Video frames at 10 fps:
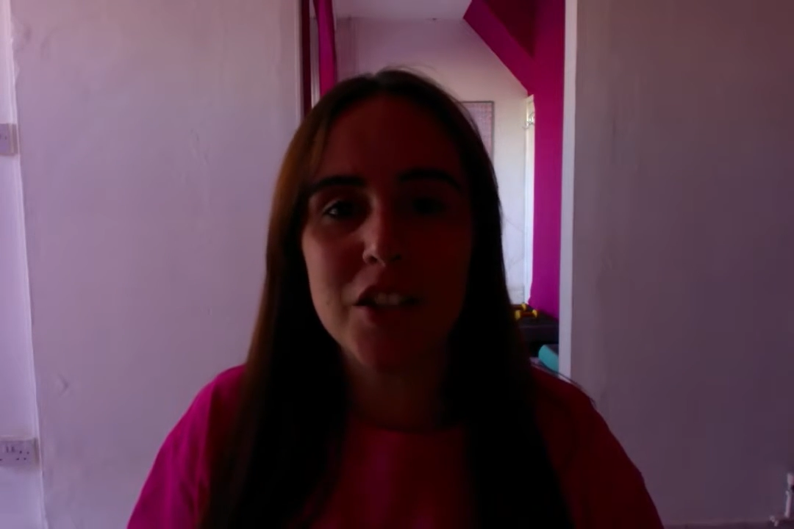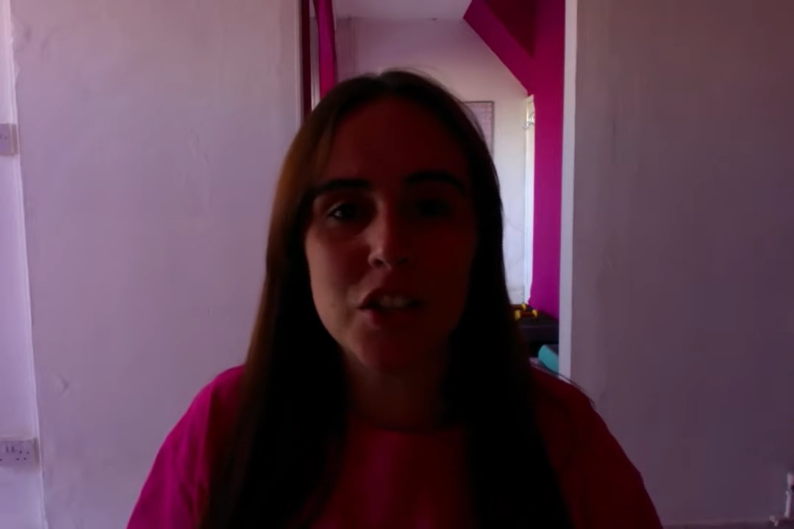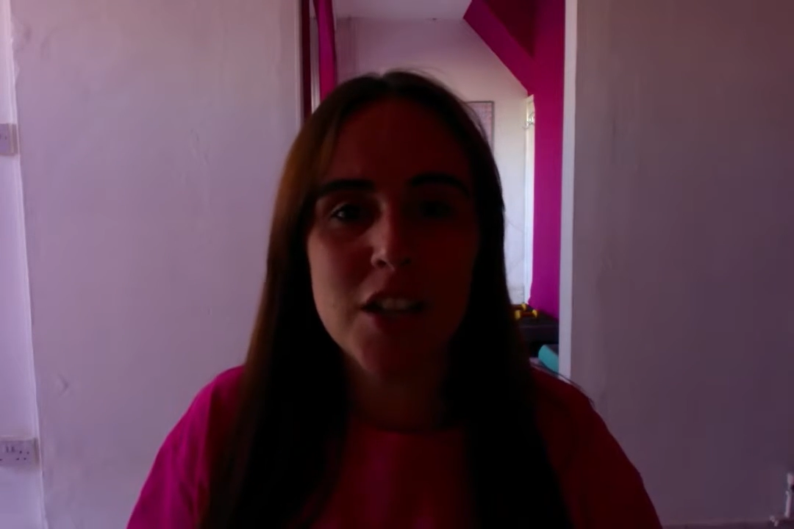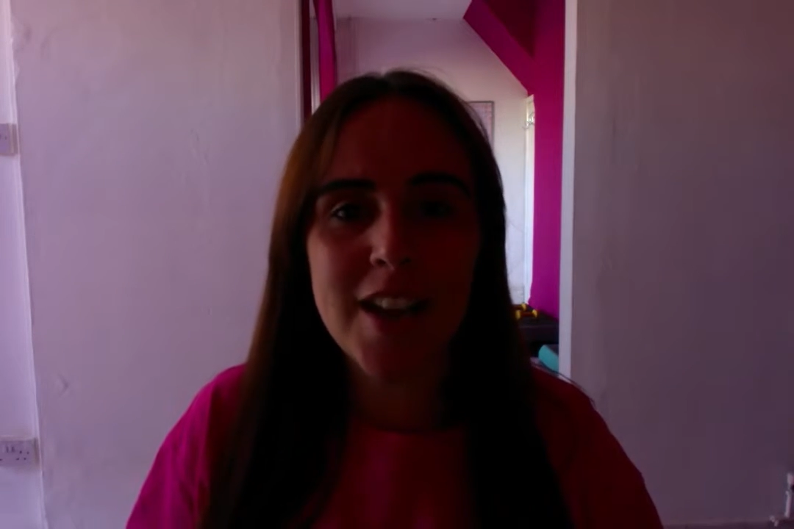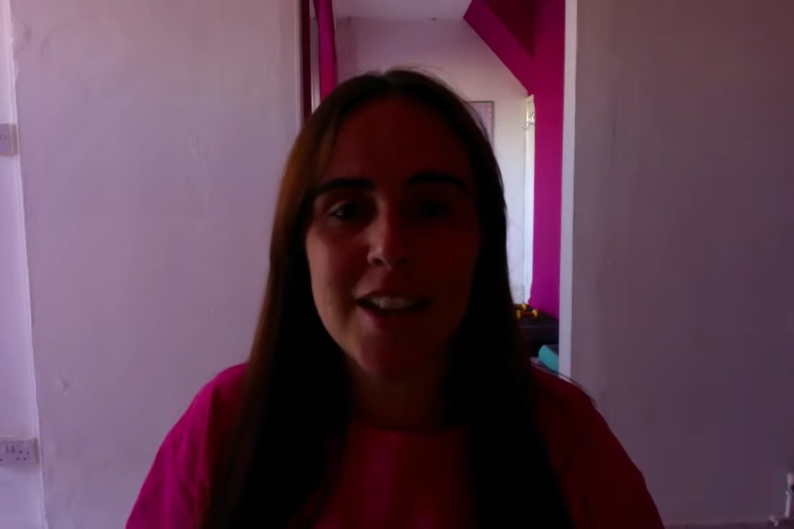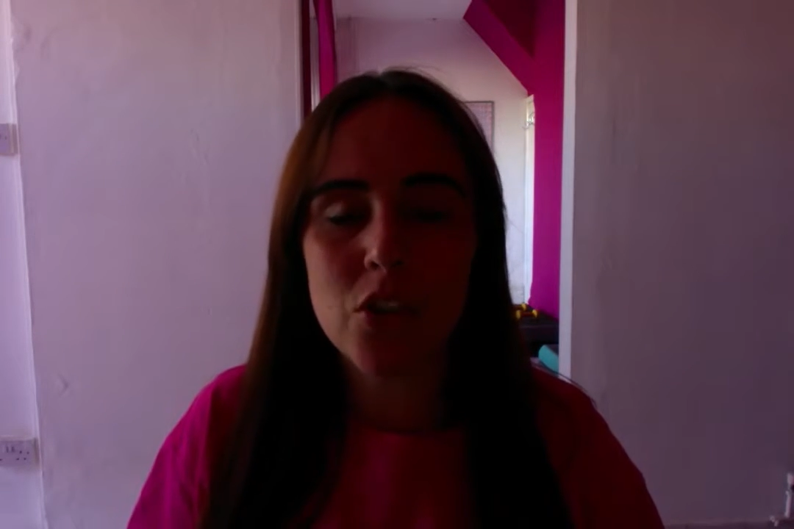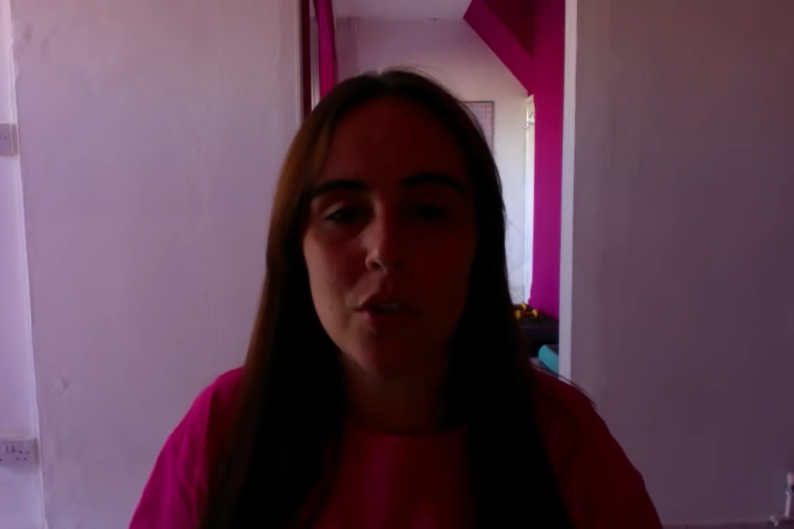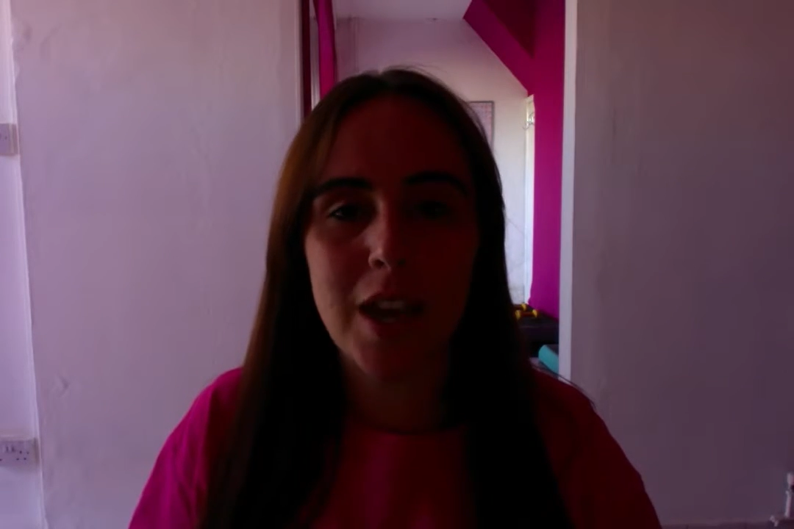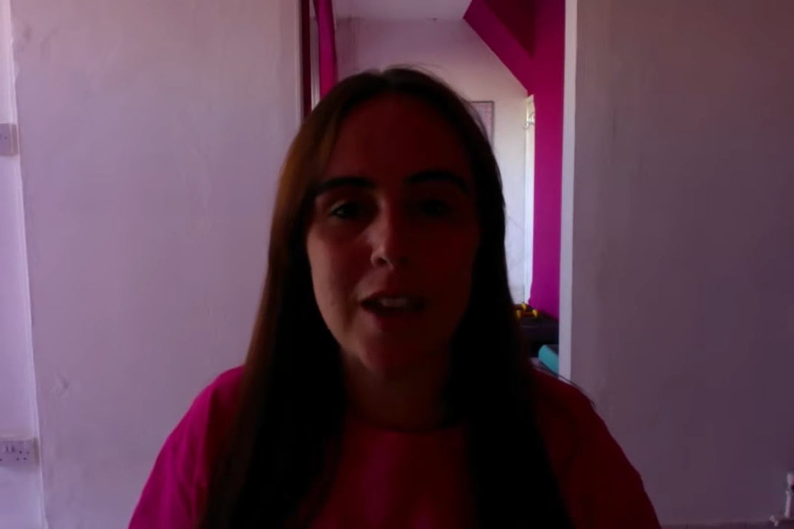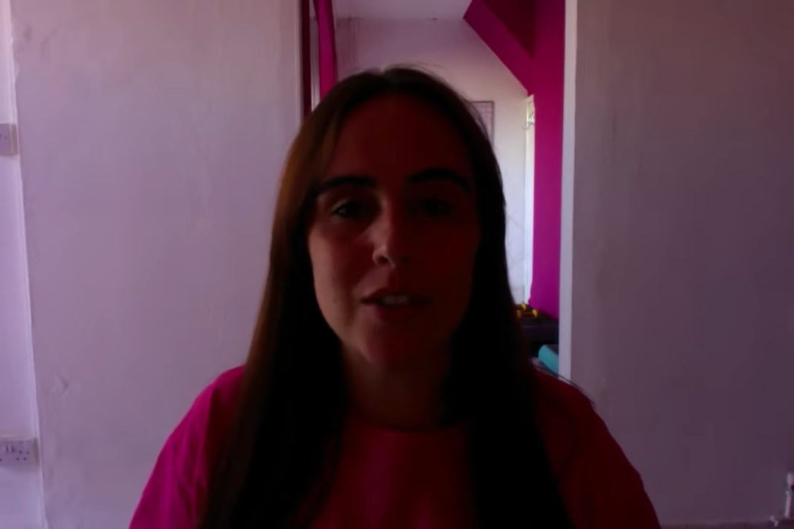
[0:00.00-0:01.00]
and your legs not
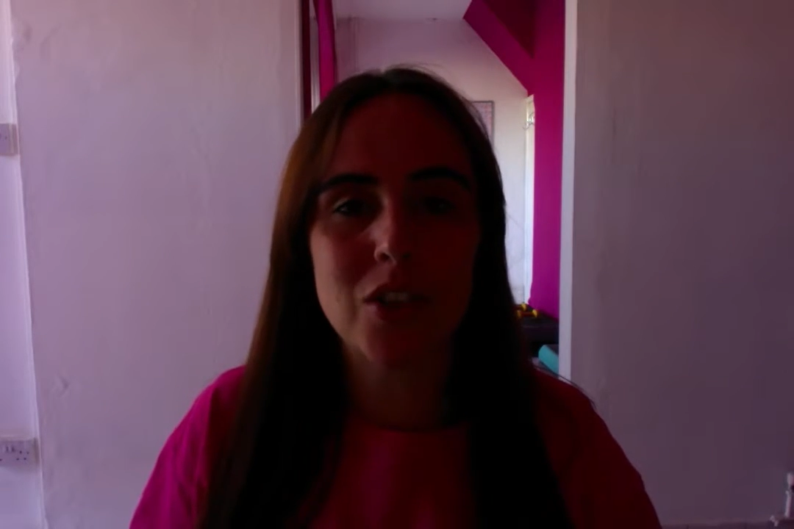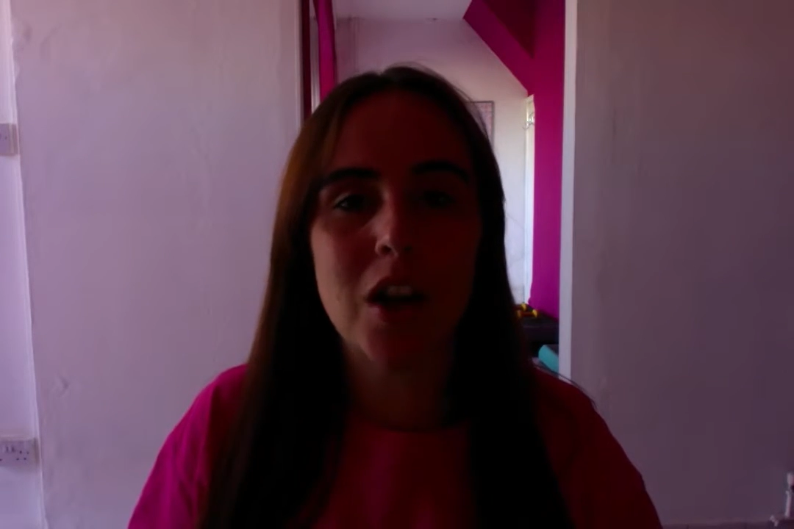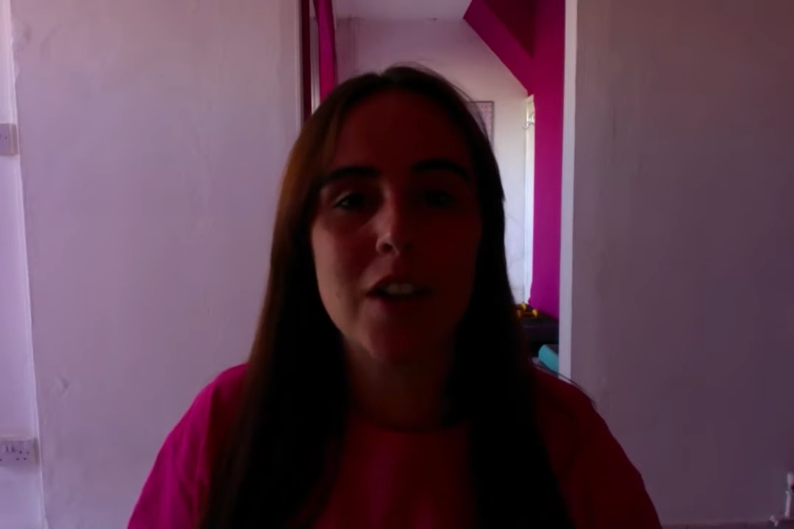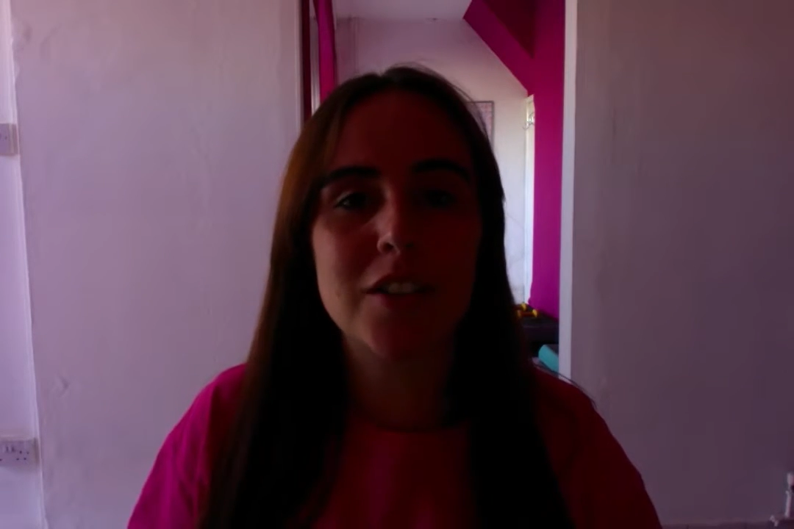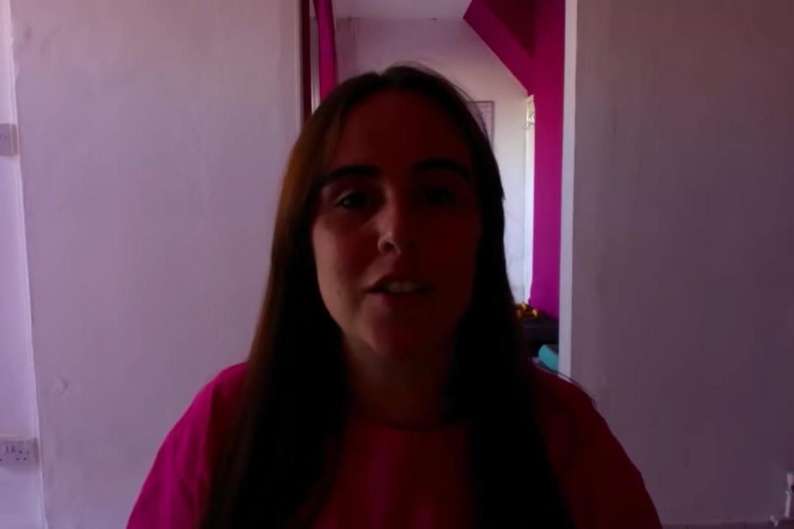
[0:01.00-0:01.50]
get as tired,